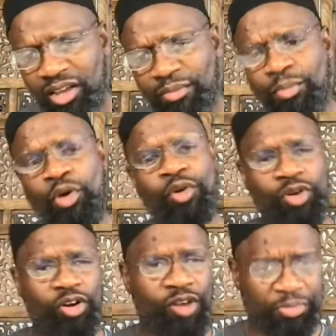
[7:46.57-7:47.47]
moral
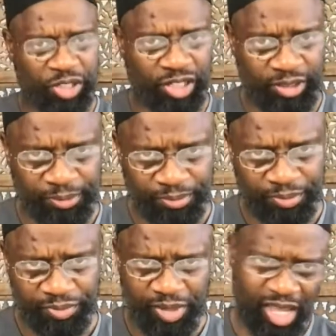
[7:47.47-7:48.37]
corruption,
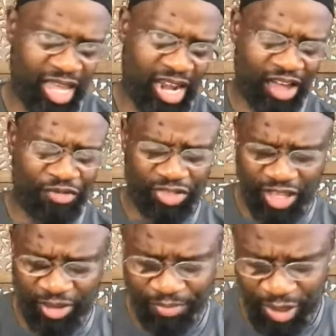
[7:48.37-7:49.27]
and
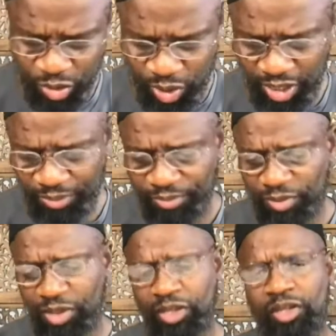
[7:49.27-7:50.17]
everything in between.
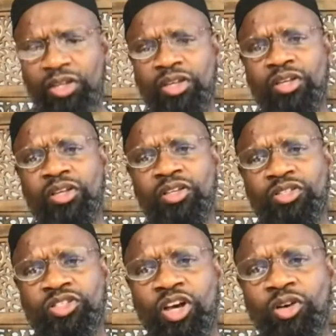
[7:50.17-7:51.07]

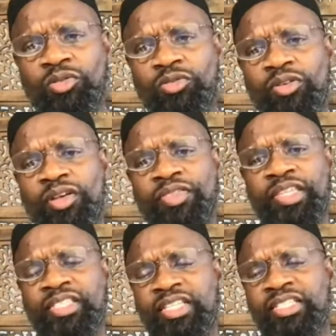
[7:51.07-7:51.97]
So
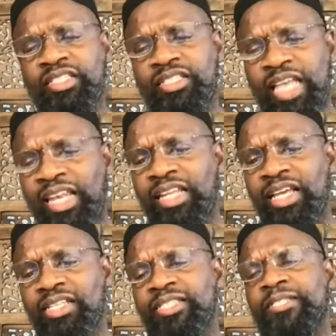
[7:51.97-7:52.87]
this is telling
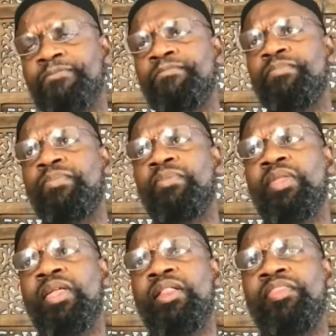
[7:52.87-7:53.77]
us
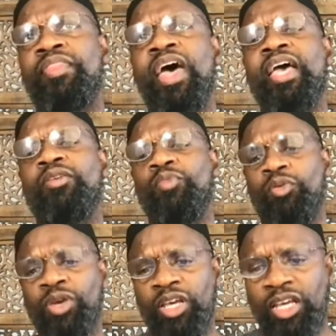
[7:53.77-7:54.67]
that
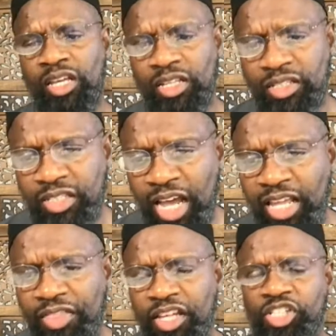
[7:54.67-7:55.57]
when we
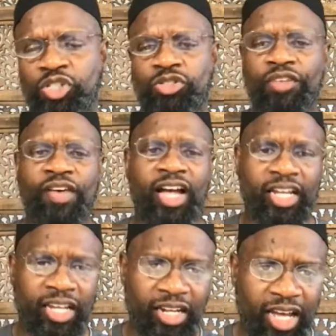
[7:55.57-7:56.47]
study the issues of
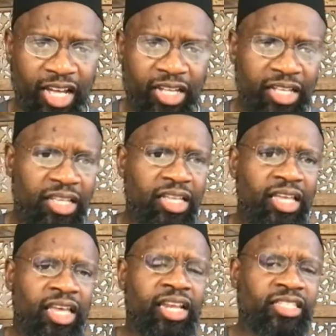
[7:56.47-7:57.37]
aqidah,
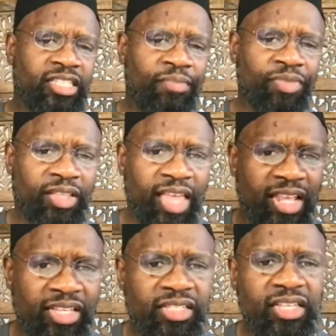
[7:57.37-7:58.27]
it is something that
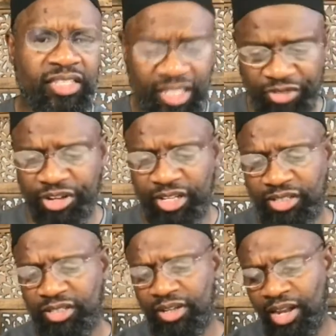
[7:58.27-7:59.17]
is
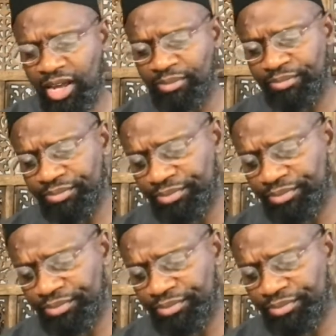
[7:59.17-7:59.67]
serious. Now,